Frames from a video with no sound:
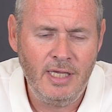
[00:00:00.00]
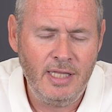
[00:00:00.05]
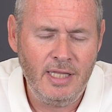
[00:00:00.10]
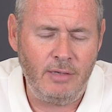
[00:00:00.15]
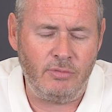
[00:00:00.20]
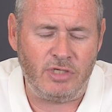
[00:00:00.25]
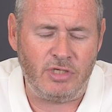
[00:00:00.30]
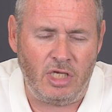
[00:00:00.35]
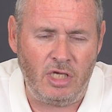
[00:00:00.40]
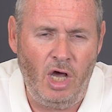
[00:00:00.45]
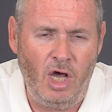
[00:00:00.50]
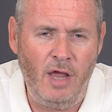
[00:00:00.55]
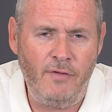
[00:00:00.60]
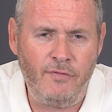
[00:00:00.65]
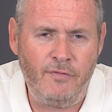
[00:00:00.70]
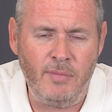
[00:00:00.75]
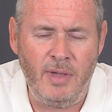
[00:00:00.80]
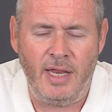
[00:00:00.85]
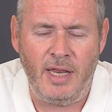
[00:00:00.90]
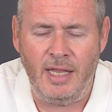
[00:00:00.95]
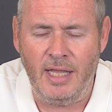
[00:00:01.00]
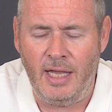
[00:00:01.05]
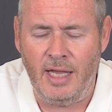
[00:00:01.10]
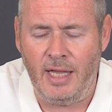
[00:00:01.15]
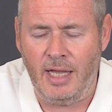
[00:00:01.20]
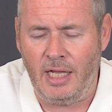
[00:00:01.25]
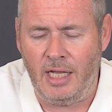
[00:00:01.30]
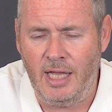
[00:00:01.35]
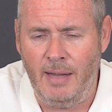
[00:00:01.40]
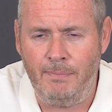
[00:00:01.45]
There was a guy from
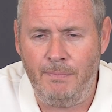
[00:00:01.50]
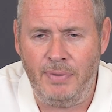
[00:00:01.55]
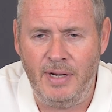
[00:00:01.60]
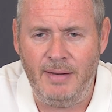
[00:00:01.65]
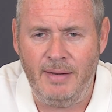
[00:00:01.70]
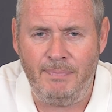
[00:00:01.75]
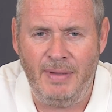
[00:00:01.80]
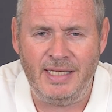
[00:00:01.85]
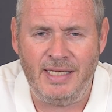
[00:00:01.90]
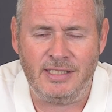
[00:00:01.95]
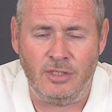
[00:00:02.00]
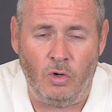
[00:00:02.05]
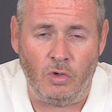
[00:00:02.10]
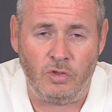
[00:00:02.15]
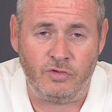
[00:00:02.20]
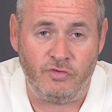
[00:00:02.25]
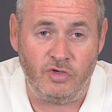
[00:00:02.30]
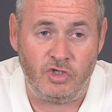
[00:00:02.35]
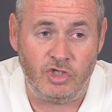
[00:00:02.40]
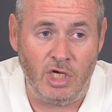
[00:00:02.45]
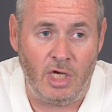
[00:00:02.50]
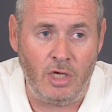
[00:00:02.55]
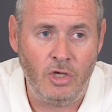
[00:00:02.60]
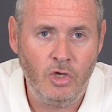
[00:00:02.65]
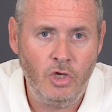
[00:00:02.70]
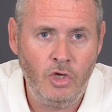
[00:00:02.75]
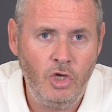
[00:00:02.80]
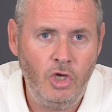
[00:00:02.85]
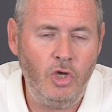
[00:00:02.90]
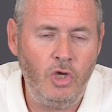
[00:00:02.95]
a company based in Oxfordshire
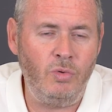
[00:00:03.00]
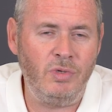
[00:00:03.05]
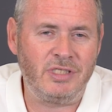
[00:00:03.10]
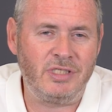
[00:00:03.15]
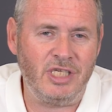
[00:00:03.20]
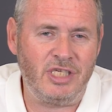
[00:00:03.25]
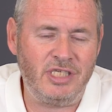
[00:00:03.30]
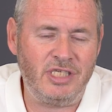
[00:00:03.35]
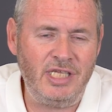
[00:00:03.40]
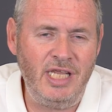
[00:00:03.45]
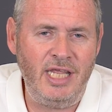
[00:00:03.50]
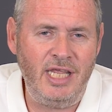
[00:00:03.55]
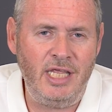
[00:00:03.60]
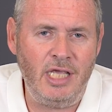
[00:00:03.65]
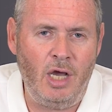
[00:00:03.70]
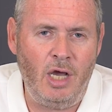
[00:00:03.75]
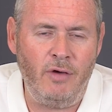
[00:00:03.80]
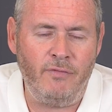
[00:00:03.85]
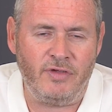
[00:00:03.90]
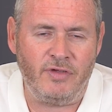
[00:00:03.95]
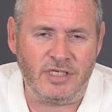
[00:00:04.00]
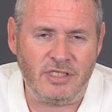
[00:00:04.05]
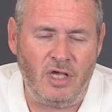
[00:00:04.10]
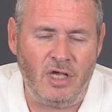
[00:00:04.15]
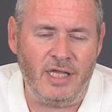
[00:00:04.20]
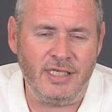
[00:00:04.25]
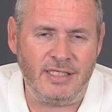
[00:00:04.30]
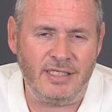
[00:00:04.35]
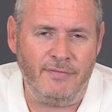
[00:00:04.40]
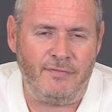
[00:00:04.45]
who was the CEO of a
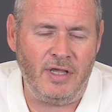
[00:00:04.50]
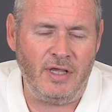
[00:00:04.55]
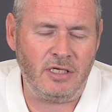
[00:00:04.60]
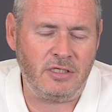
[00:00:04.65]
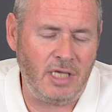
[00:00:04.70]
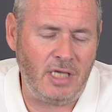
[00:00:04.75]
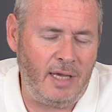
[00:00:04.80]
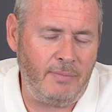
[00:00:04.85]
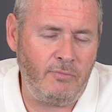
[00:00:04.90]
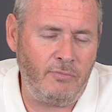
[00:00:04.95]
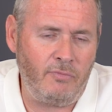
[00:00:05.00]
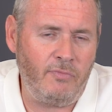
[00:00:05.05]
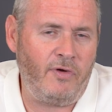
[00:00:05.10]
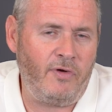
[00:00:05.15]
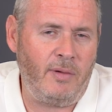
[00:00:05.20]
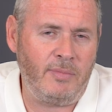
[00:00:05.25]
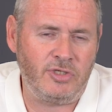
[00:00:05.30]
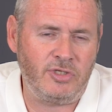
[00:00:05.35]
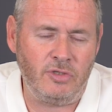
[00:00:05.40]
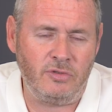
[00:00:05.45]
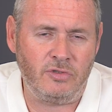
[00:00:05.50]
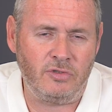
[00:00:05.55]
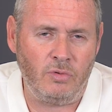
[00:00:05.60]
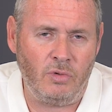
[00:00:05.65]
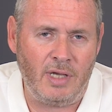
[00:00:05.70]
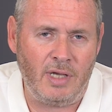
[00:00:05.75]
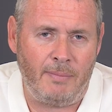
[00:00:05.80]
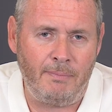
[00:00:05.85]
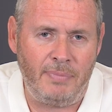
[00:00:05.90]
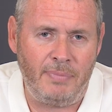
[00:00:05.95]
scientific pharmaceutical
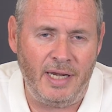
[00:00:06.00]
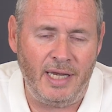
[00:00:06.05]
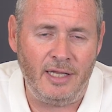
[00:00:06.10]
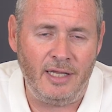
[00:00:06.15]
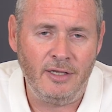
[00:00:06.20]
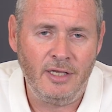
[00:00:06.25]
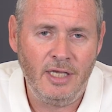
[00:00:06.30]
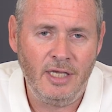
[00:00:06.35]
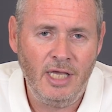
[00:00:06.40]
company.